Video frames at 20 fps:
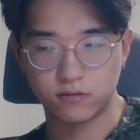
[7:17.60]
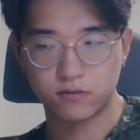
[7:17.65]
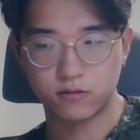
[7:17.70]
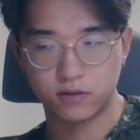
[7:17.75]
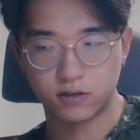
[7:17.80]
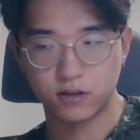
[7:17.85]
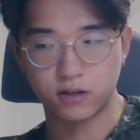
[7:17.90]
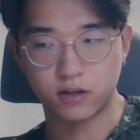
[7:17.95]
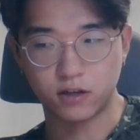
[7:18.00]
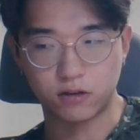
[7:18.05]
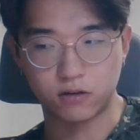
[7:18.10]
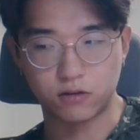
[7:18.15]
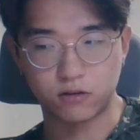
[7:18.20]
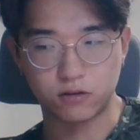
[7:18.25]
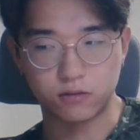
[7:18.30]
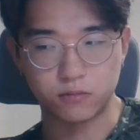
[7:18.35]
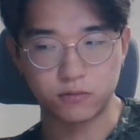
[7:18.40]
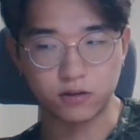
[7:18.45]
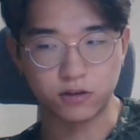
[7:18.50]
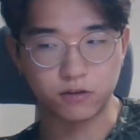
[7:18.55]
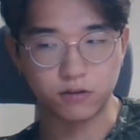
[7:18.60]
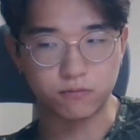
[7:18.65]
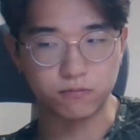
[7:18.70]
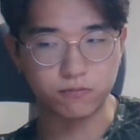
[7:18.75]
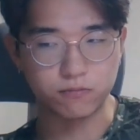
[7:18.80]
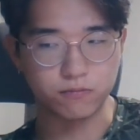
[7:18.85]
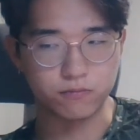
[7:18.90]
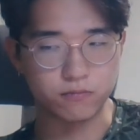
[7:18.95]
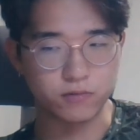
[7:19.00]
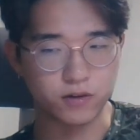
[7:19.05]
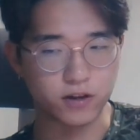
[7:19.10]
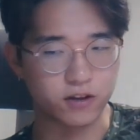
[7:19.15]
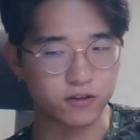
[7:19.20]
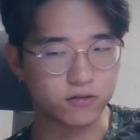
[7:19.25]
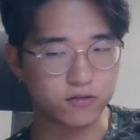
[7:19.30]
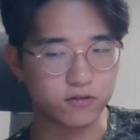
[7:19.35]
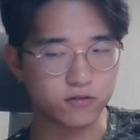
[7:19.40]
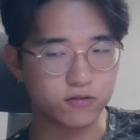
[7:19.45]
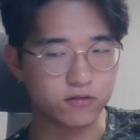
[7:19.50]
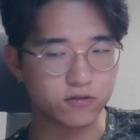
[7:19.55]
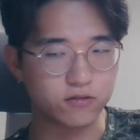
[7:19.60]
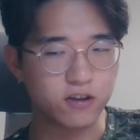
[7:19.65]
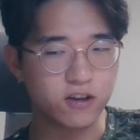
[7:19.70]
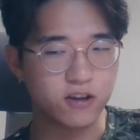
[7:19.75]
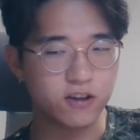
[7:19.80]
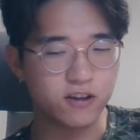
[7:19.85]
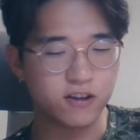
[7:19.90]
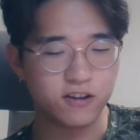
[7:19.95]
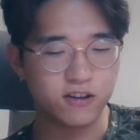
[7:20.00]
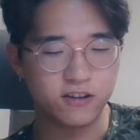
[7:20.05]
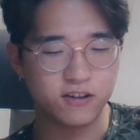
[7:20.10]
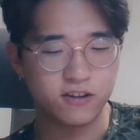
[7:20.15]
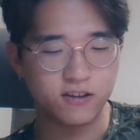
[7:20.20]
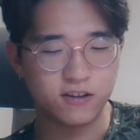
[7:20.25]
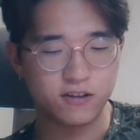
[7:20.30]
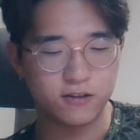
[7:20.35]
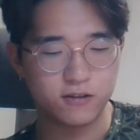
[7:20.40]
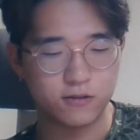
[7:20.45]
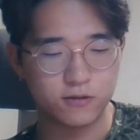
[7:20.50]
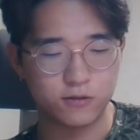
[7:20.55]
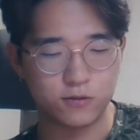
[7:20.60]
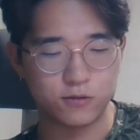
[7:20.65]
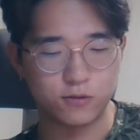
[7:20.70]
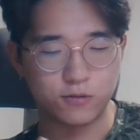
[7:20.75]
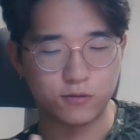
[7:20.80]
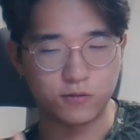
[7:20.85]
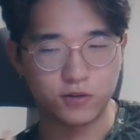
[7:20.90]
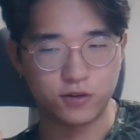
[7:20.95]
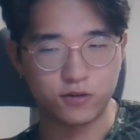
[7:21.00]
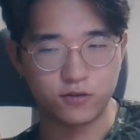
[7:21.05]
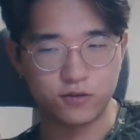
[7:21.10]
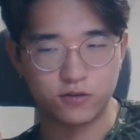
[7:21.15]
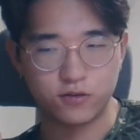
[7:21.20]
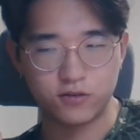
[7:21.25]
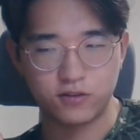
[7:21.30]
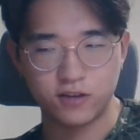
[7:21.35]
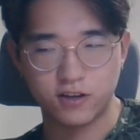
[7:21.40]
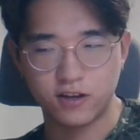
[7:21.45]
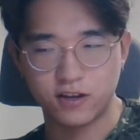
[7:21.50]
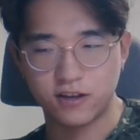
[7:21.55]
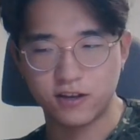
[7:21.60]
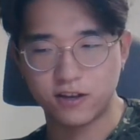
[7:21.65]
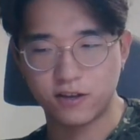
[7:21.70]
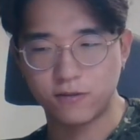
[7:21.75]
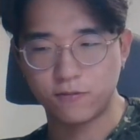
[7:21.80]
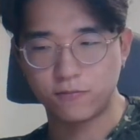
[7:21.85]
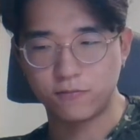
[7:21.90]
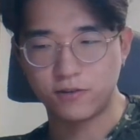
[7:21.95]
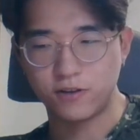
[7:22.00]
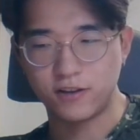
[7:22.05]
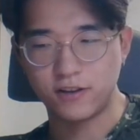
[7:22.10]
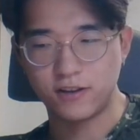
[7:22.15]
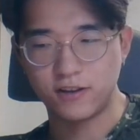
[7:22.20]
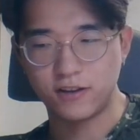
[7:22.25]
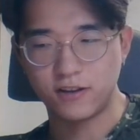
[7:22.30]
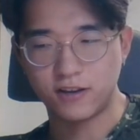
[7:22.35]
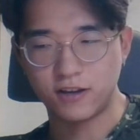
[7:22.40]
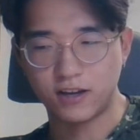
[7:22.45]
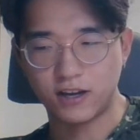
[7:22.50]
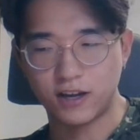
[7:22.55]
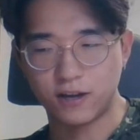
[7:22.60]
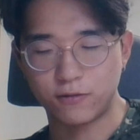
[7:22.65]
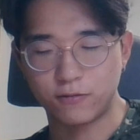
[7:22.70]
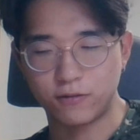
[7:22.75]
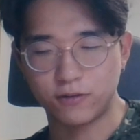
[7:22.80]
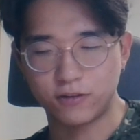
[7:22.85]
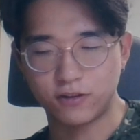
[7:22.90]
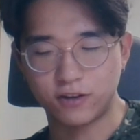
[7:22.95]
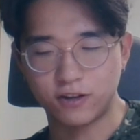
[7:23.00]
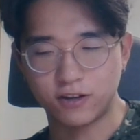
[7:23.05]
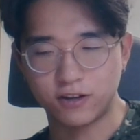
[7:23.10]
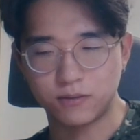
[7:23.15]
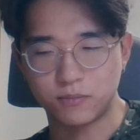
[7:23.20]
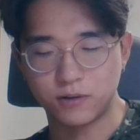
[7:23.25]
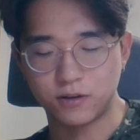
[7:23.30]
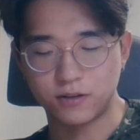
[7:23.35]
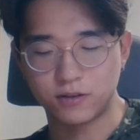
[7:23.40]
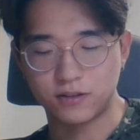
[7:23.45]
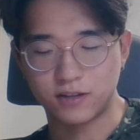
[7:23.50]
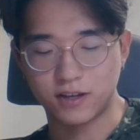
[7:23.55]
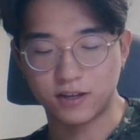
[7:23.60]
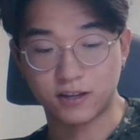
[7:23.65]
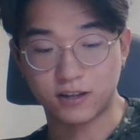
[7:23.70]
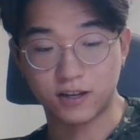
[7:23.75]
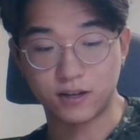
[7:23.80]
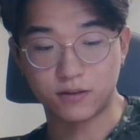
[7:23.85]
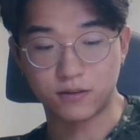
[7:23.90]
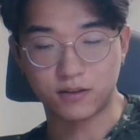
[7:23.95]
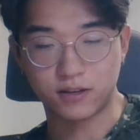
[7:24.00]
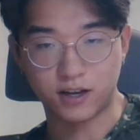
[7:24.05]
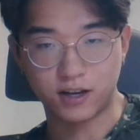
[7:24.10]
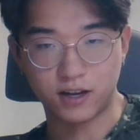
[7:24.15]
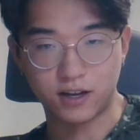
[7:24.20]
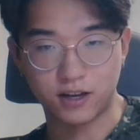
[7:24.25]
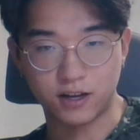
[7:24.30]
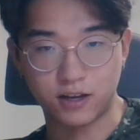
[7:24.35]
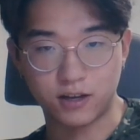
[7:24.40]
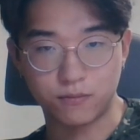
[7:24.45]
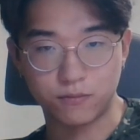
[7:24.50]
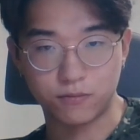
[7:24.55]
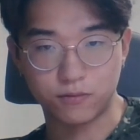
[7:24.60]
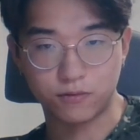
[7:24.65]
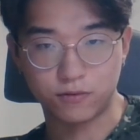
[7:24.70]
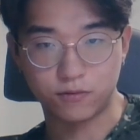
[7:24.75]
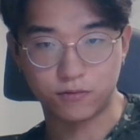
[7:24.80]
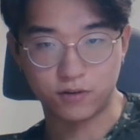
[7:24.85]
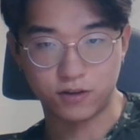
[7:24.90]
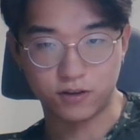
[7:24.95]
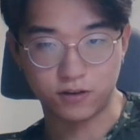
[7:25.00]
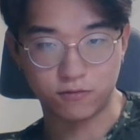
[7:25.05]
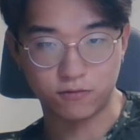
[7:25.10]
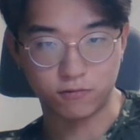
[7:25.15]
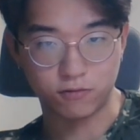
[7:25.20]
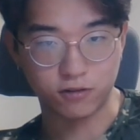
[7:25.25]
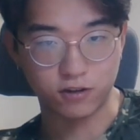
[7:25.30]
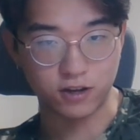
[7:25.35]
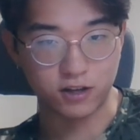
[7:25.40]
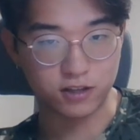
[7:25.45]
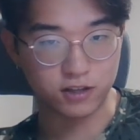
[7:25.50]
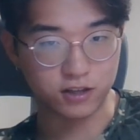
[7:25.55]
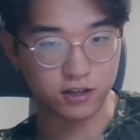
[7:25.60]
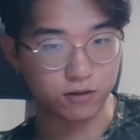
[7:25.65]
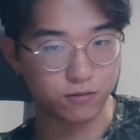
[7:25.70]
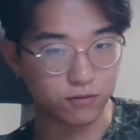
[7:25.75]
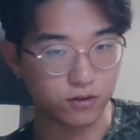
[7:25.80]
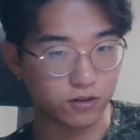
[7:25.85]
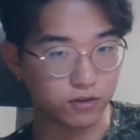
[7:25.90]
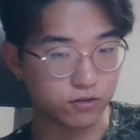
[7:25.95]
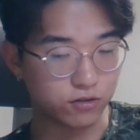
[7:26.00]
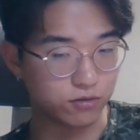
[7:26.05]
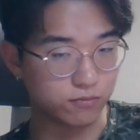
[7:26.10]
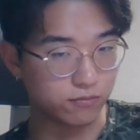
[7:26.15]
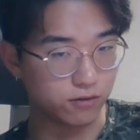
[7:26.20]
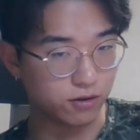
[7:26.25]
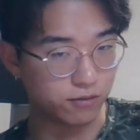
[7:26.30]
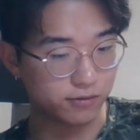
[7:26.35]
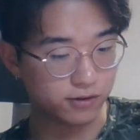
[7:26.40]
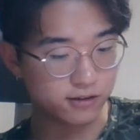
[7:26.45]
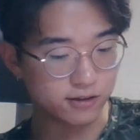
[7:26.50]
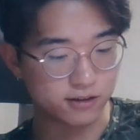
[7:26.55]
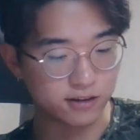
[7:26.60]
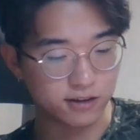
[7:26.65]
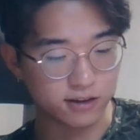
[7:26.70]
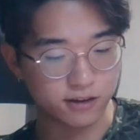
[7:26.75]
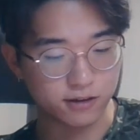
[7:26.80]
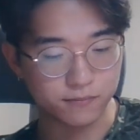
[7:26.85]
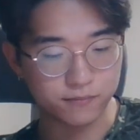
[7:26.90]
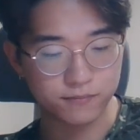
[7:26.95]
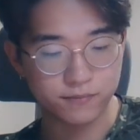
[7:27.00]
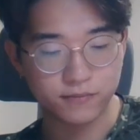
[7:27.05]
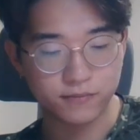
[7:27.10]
Yeah, harmonic value. So we use that, and as we talk about that kind of time, but we related it into mobility.